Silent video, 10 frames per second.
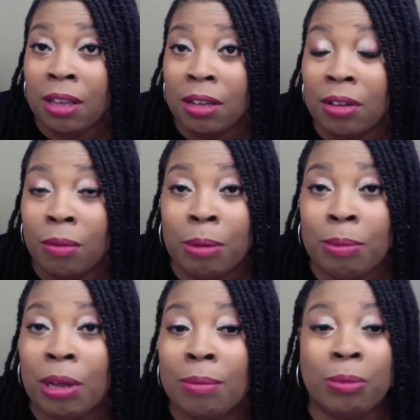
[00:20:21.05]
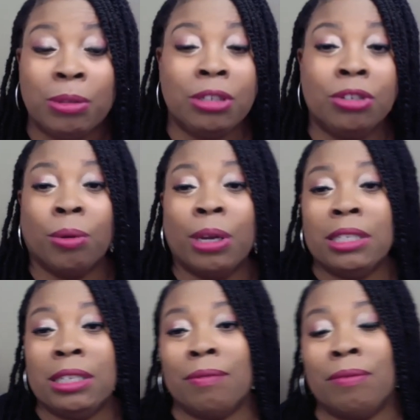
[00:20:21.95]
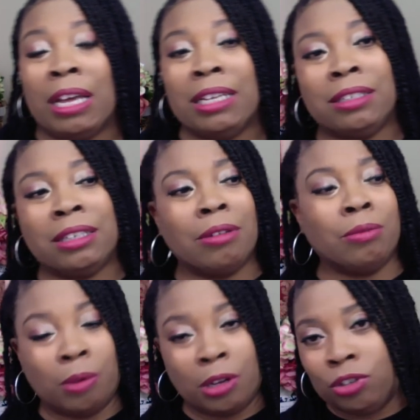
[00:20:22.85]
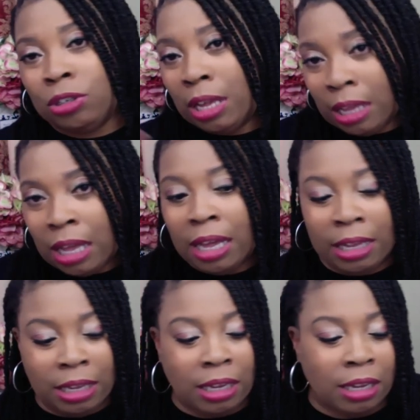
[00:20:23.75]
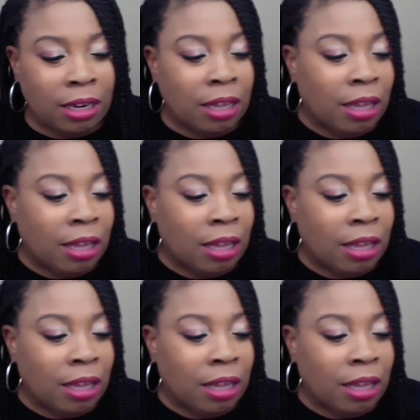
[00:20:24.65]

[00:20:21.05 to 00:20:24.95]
you know people come up with these crazy advices i was watching that guy again